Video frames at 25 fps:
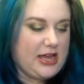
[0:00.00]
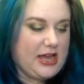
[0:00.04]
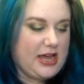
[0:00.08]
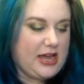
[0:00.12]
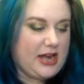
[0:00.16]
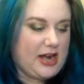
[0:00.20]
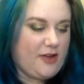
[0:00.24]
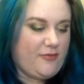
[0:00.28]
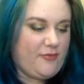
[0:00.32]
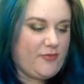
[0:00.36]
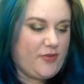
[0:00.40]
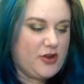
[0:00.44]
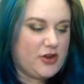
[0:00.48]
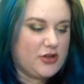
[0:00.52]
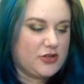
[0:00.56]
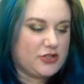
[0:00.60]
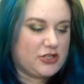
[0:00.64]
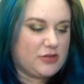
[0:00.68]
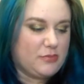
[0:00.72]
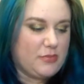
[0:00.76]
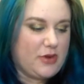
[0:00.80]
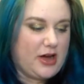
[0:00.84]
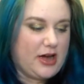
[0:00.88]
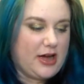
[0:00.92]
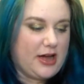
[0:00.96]
And I
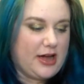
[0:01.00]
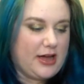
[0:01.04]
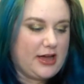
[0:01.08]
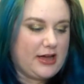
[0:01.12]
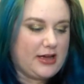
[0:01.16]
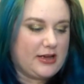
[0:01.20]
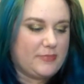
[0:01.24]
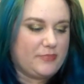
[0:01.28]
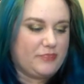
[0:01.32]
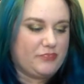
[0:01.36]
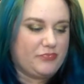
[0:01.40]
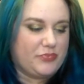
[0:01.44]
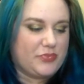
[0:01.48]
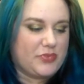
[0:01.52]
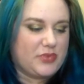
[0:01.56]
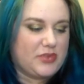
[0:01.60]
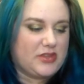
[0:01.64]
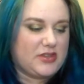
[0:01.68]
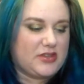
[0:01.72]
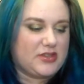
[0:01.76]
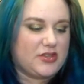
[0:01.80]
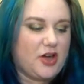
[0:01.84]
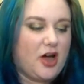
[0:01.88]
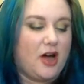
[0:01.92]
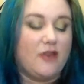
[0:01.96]
finished my
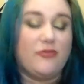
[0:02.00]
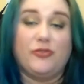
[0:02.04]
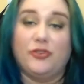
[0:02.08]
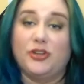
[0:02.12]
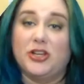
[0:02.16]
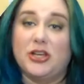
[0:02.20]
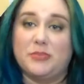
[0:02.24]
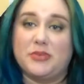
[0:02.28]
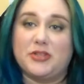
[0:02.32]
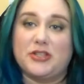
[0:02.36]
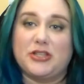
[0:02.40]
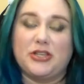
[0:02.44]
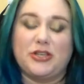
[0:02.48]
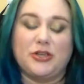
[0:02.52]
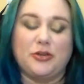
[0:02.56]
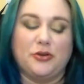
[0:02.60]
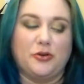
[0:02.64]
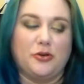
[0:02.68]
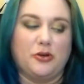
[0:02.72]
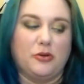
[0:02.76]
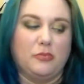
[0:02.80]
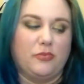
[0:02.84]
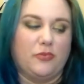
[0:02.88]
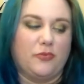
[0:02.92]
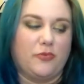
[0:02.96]
Soft Lips
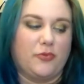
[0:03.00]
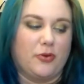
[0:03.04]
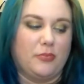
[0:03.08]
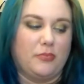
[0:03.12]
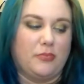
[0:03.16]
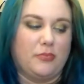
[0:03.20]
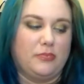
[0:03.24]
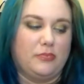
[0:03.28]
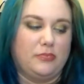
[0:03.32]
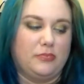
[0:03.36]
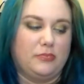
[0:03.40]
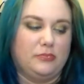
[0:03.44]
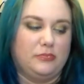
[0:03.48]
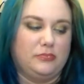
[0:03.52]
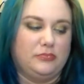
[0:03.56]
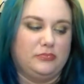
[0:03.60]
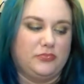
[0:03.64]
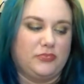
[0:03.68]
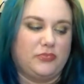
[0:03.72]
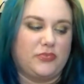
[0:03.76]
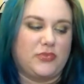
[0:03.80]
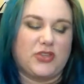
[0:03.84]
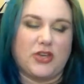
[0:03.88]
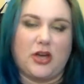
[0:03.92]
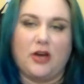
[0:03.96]
cube from
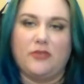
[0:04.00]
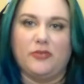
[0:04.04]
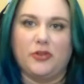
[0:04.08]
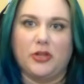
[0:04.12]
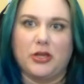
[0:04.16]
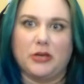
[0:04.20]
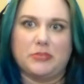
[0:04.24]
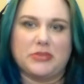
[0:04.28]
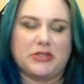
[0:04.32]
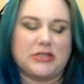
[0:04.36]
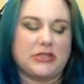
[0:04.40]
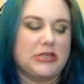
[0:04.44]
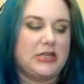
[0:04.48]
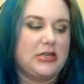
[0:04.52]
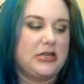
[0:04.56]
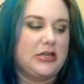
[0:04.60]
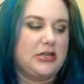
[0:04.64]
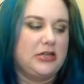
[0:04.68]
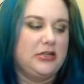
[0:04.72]
Soft Lips,